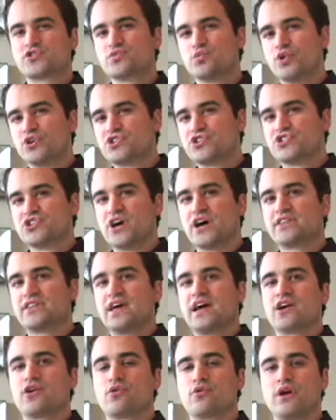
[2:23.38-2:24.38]
which is not
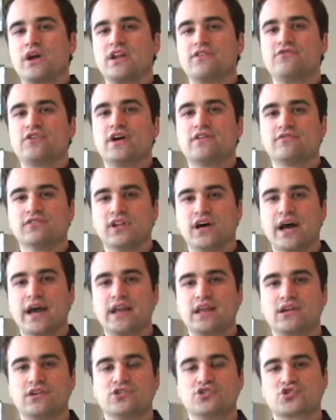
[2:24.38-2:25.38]
that great if you have
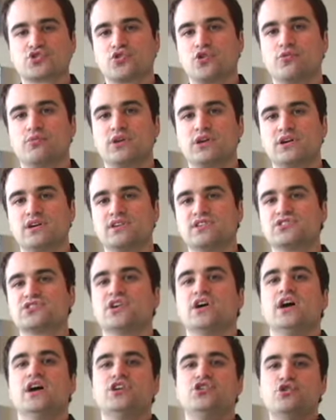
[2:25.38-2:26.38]
lighting control
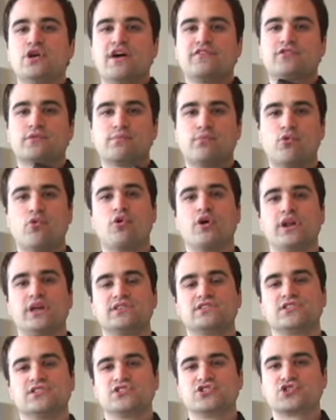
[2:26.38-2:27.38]
because you have to point
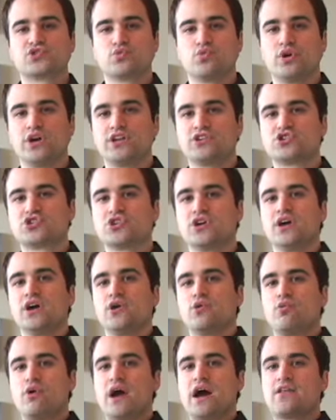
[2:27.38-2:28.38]
it to the switch
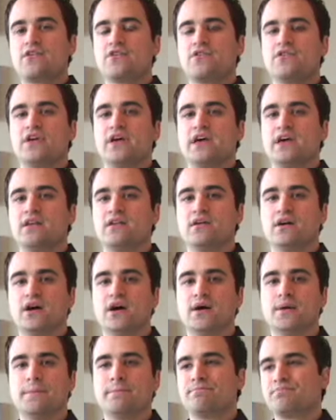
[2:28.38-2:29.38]
rather
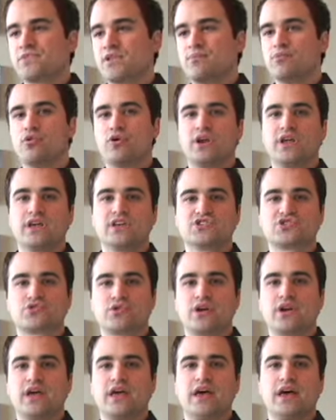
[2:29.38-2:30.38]
than pointing it
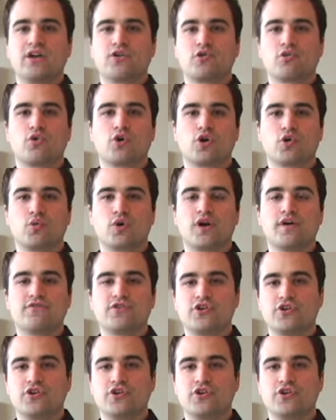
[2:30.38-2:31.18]
straight ahead or wherever